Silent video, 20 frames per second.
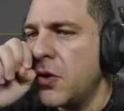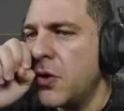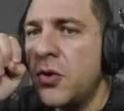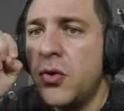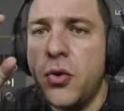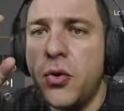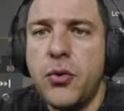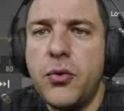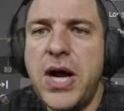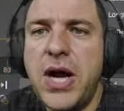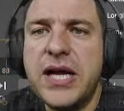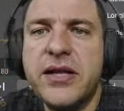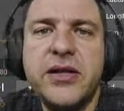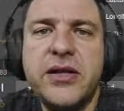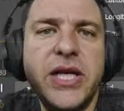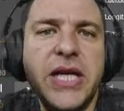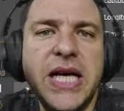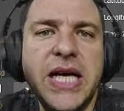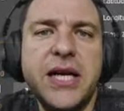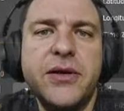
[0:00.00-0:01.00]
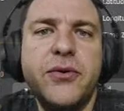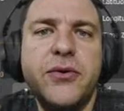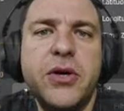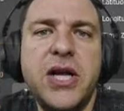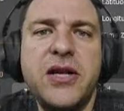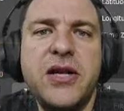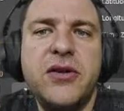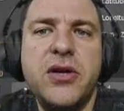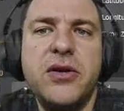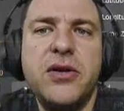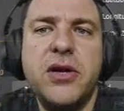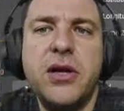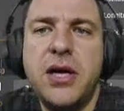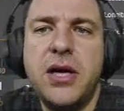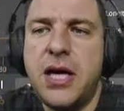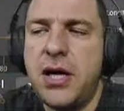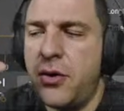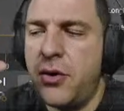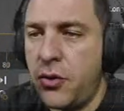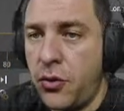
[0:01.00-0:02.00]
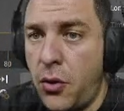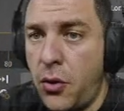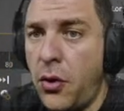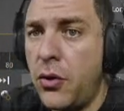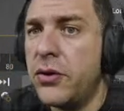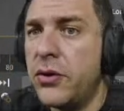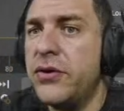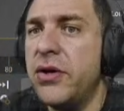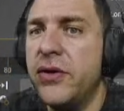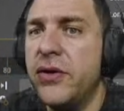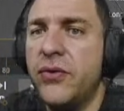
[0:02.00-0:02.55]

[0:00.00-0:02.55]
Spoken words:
correctly calculated according